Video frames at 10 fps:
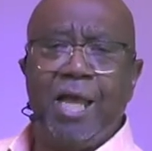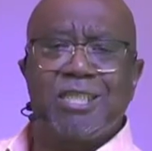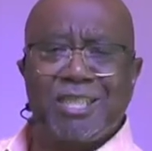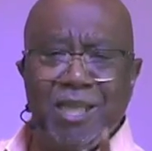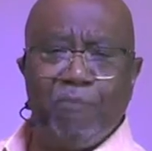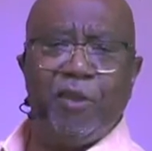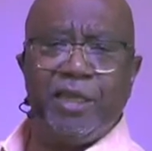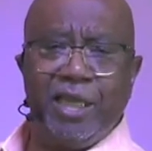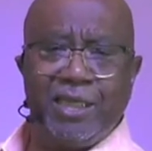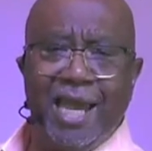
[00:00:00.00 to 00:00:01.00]

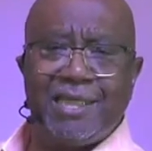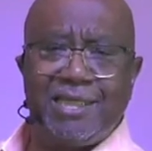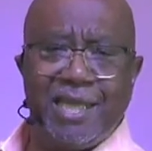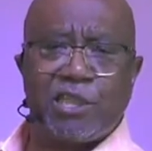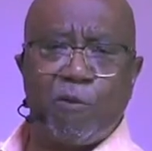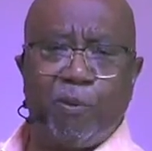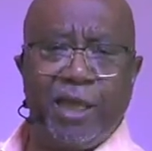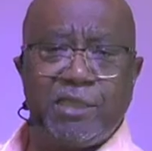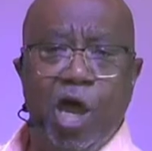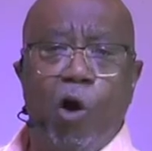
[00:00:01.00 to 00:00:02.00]
something in that desert
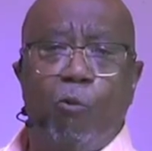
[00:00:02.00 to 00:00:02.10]
place